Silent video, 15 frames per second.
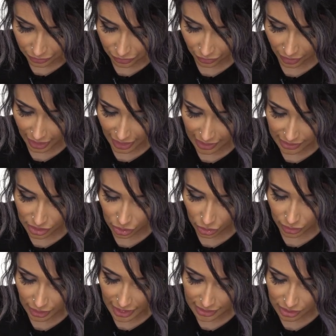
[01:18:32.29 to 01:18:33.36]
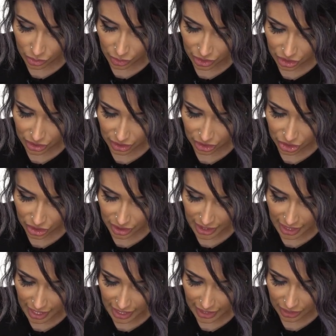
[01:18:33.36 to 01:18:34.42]
Okay, so last question that she
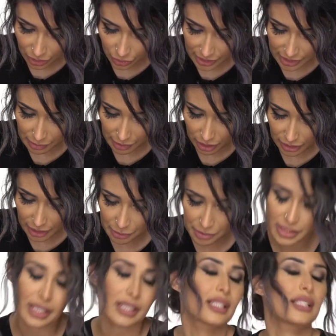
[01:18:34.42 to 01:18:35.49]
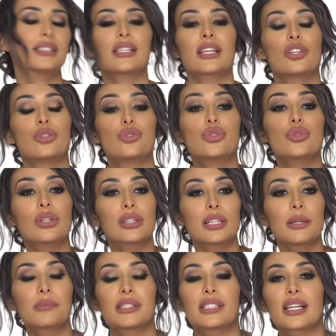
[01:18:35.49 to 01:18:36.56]
had was about lipstick. Let's say you do the
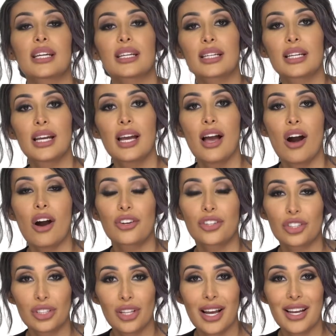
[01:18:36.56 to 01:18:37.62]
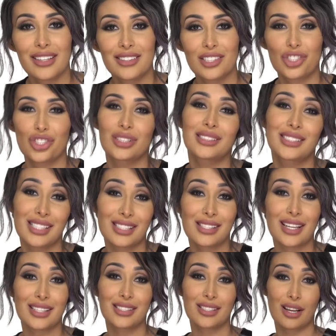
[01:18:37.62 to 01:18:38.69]
lipstick on your client and then she
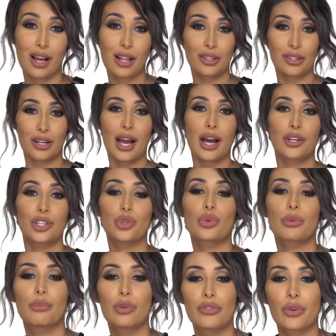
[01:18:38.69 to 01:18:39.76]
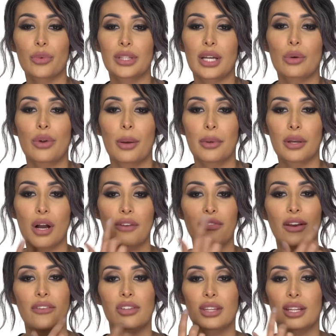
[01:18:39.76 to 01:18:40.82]
dislikes the color. How do you remove it without rubbing off
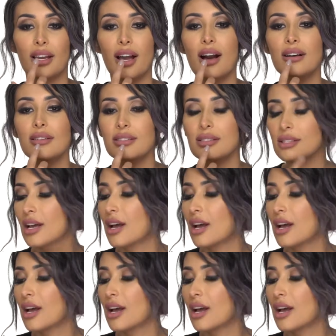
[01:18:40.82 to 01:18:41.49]
everything else?